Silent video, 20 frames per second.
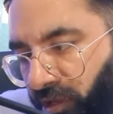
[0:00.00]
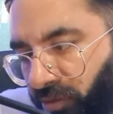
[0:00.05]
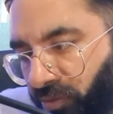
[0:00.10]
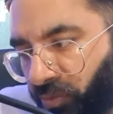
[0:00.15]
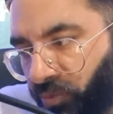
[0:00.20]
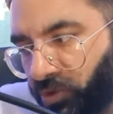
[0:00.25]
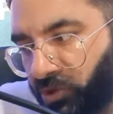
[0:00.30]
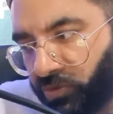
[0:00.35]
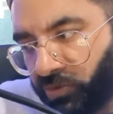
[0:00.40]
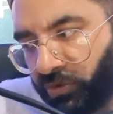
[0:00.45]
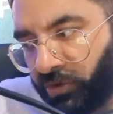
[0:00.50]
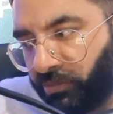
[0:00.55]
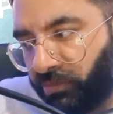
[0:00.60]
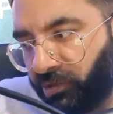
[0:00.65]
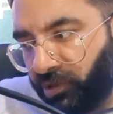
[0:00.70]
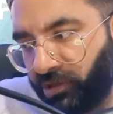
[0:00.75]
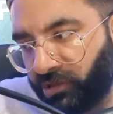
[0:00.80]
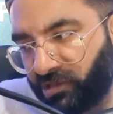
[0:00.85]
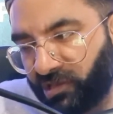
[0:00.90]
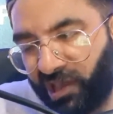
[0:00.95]
which would have
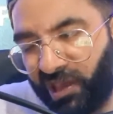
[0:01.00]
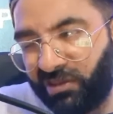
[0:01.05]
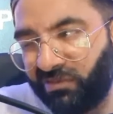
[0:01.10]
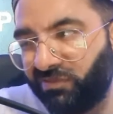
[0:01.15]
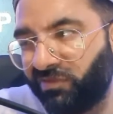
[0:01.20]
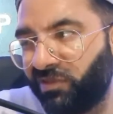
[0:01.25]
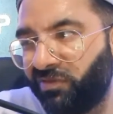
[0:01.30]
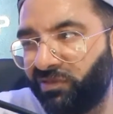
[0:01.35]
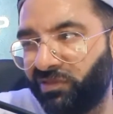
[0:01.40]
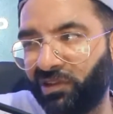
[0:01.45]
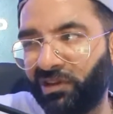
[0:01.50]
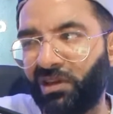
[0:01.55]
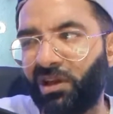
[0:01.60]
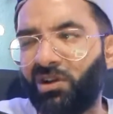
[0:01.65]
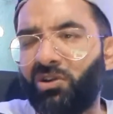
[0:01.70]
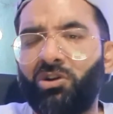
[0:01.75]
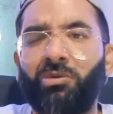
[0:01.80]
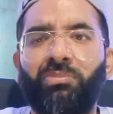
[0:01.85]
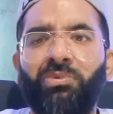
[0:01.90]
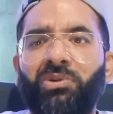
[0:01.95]
been 10, 15, I
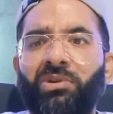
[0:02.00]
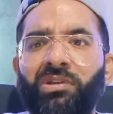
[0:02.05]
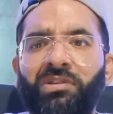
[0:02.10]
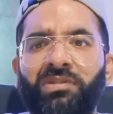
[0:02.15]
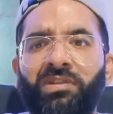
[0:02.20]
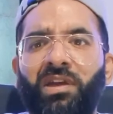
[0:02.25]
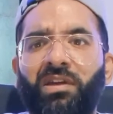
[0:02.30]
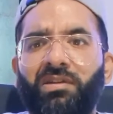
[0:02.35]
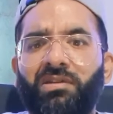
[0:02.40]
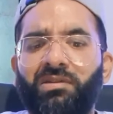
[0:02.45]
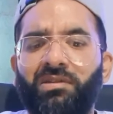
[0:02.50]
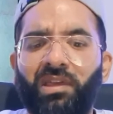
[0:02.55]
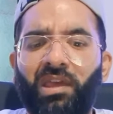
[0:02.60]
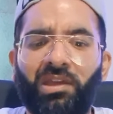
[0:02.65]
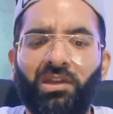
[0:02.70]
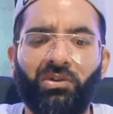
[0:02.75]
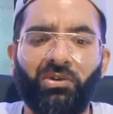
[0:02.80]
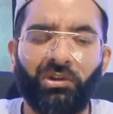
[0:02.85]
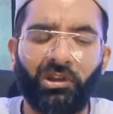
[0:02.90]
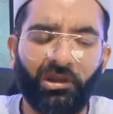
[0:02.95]
can't put an exact
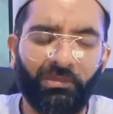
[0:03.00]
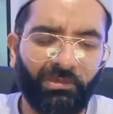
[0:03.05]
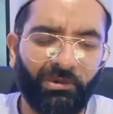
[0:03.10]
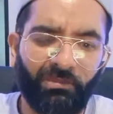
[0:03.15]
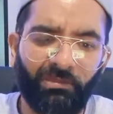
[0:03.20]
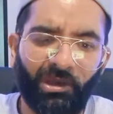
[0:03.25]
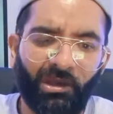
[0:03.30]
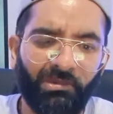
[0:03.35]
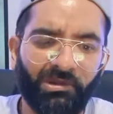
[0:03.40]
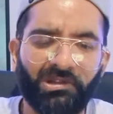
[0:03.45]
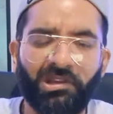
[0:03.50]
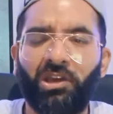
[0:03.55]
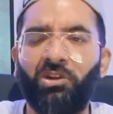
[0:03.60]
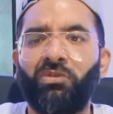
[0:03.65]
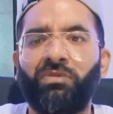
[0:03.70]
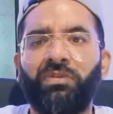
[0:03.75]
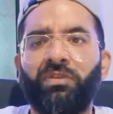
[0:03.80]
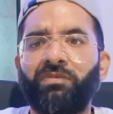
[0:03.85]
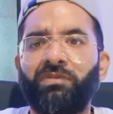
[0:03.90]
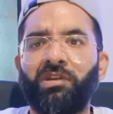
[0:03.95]
date on it, but maybe 10
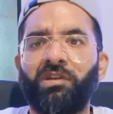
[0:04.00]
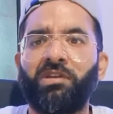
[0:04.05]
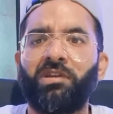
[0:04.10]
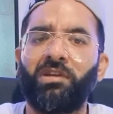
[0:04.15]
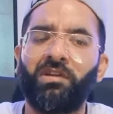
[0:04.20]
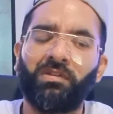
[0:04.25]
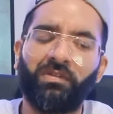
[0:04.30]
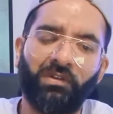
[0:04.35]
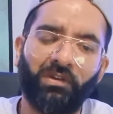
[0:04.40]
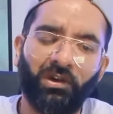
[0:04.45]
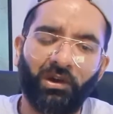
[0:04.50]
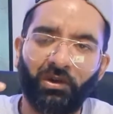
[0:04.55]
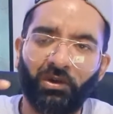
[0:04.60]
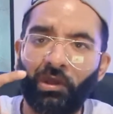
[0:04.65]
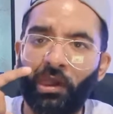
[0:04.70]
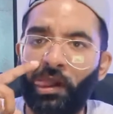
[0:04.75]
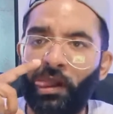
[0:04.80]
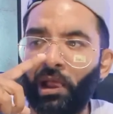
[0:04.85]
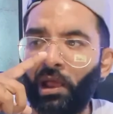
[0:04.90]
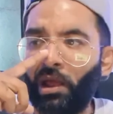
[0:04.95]
or 15 years ago,
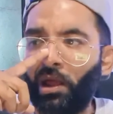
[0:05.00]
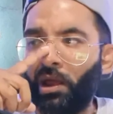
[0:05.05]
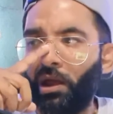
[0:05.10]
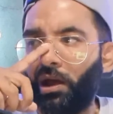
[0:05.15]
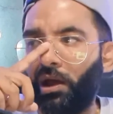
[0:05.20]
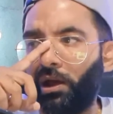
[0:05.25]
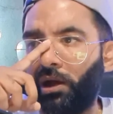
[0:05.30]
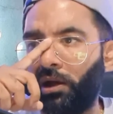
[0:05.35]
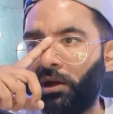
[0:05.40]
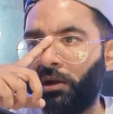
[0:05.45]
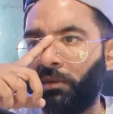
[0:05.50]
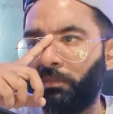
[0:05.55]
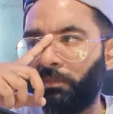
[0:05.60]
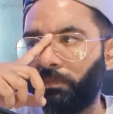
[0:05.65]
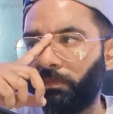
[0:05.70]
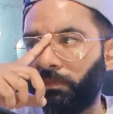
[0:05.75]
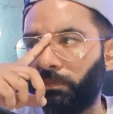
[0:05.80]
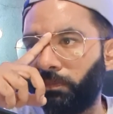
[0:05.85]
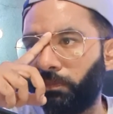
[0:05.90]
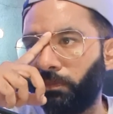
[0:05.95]

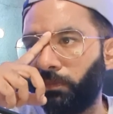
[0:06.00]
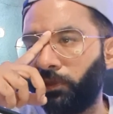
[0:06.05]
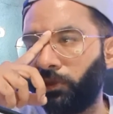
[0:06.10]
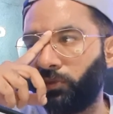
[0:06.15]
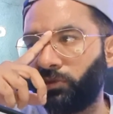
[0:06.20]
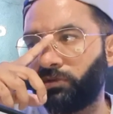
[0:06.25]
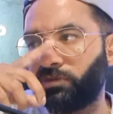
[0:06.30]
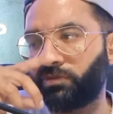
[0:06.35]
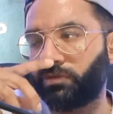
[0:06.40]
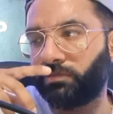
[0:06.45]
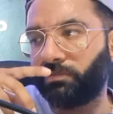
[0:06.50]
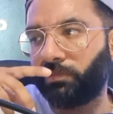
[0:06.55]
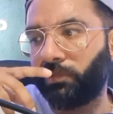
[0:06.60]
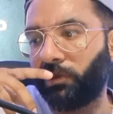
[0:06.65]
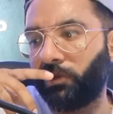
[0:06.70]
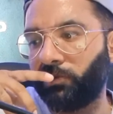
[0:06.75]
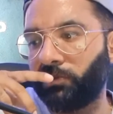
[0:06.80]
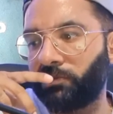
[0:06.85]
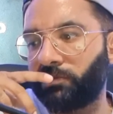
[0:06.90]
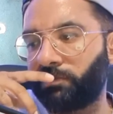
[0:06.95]
it
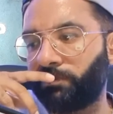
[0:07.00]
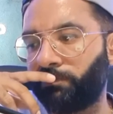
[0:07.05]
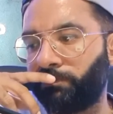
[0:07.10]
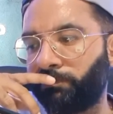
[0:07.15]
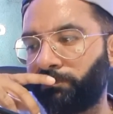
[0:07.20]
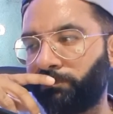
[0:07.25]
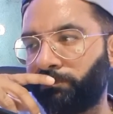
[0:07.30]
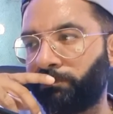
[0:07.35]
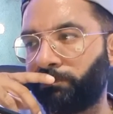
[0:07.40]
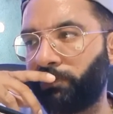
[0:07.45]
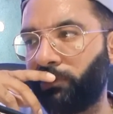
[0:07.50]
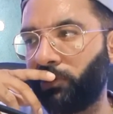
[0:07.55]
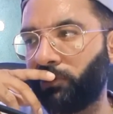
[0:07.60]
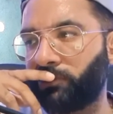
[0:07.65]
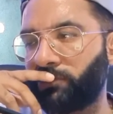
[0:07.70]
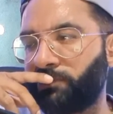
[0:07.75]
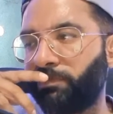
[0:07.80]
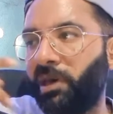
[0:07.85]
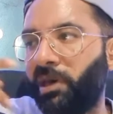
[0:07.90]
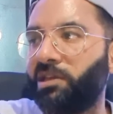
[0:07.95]

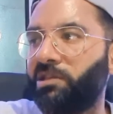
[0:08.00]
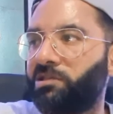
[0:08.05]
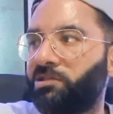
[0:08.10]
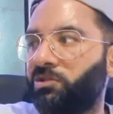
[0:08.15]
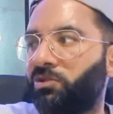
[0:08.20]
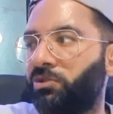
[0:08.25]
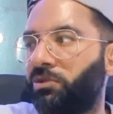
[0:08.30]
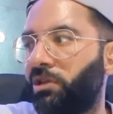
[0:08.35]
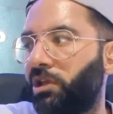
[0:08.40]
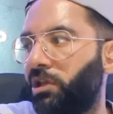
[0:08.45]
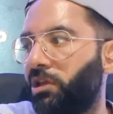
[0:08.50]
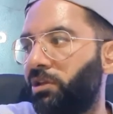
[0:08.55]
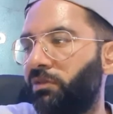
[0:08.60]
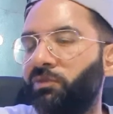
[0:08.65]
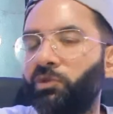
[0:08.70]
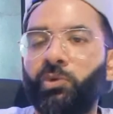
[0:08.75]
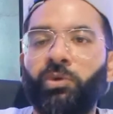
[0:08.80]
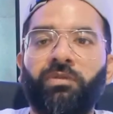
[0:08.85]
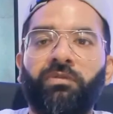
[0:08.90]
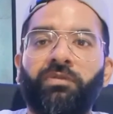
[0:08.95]
was based on
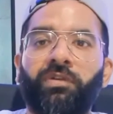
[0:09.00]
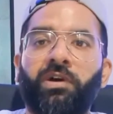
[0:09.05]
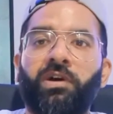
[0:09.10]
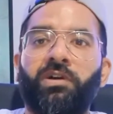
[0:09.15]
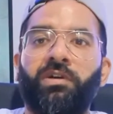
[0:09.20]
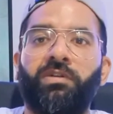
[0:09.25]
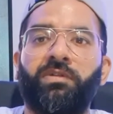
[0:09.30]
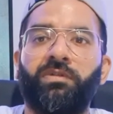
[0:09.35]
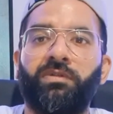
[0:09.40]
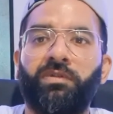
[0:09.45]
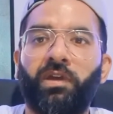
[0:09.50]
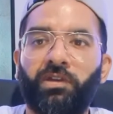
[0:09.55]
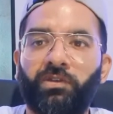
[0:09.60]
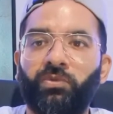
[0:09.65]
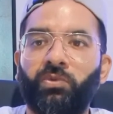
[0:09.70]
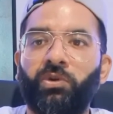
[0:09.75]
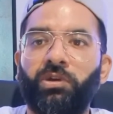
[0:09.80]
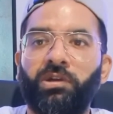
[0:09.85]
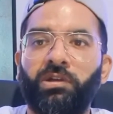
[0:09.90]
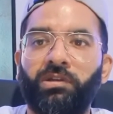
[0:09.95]
interviewing fighters.
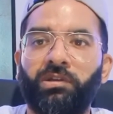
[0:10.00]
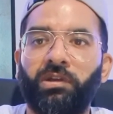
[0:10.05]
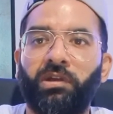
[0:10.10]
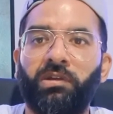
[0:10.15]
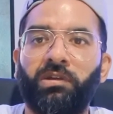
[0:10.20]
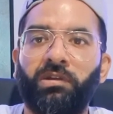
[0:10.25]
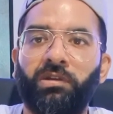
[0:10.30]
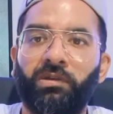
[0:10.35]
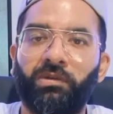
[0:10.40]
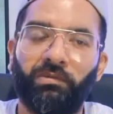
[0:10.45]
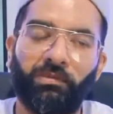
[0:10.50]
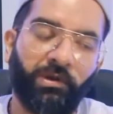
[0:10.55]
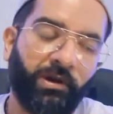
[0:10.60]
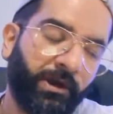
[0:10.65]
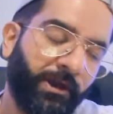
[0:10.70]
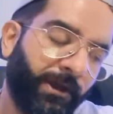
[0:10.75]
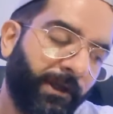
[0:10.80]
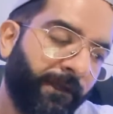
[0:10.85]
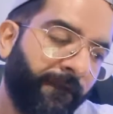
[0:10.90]
That's what he did, right?